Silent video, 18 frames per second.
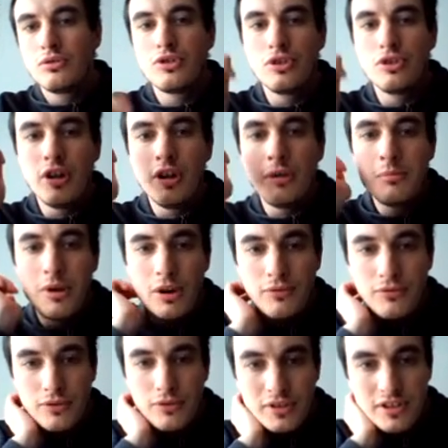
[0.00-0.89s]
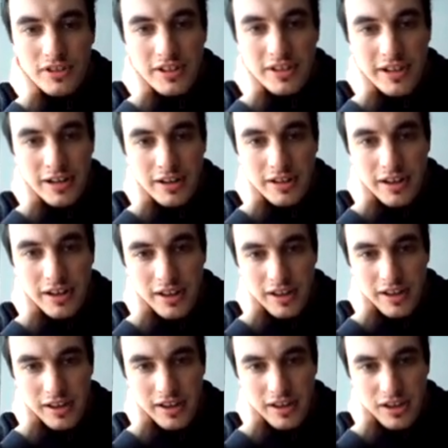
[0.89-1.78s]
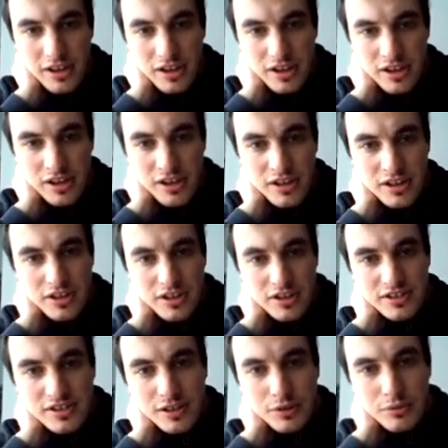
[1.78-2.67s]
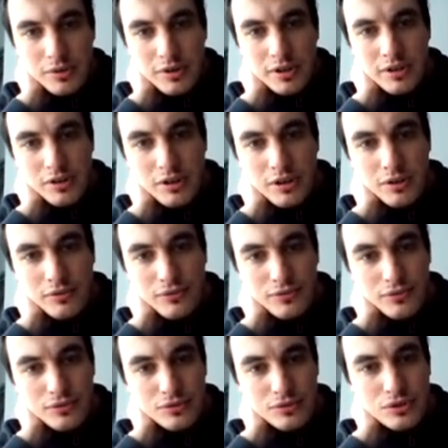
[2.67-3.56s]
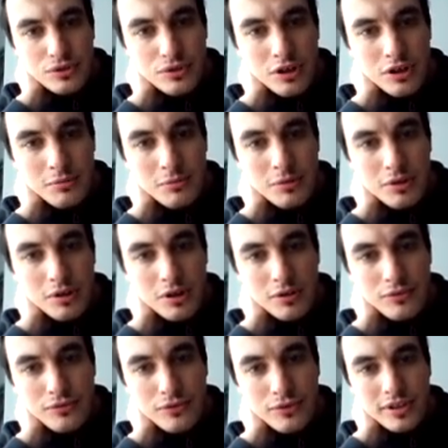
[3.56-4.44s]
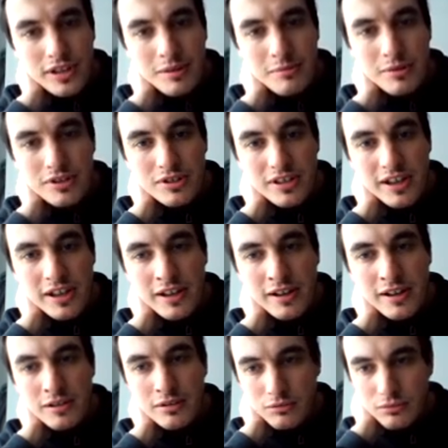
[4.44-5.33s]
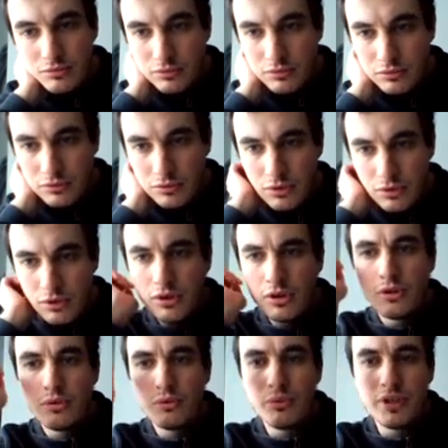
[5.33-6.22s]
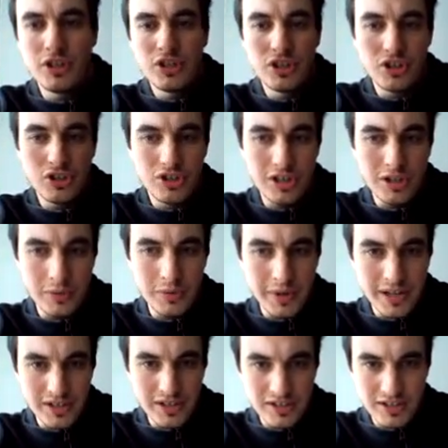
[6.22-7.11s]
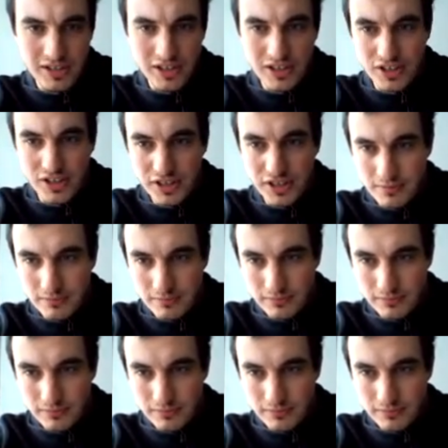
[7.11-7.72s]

the norm of an ideal E is equal of the norm of an element A which generates E.